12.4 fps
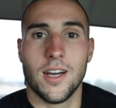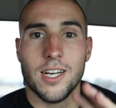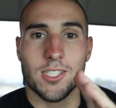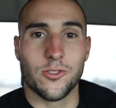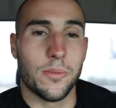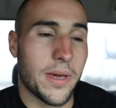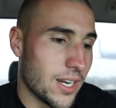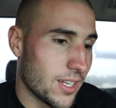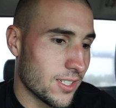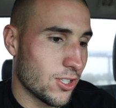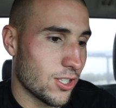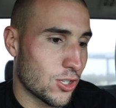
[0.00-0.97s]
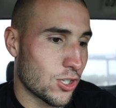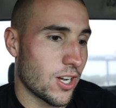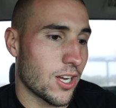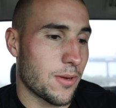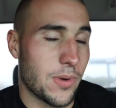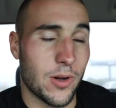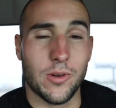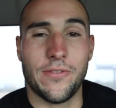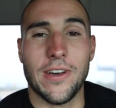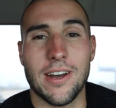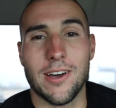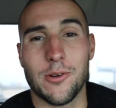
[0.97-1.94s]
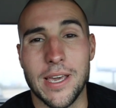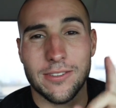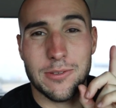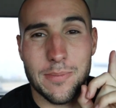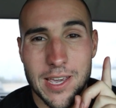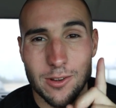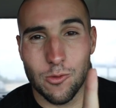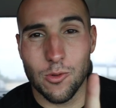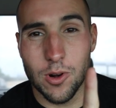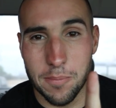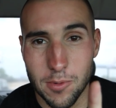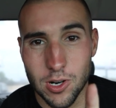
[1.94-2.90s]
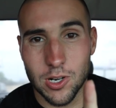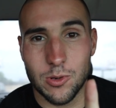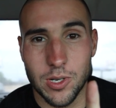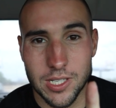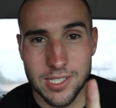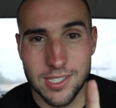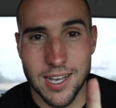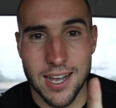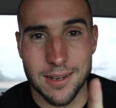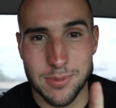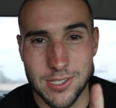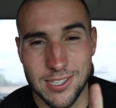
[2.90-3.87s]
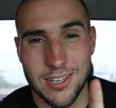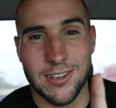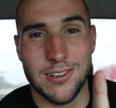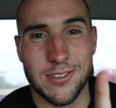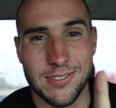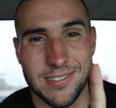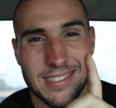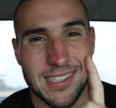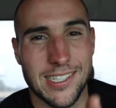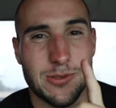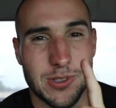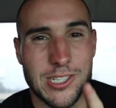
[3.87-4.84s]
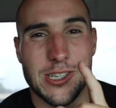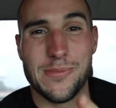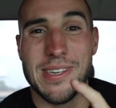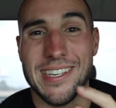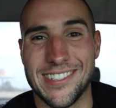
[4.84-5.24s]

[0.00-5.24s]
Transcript: All right, so we made it into the truck, but we found out we have to make one more quick stop, so this one should be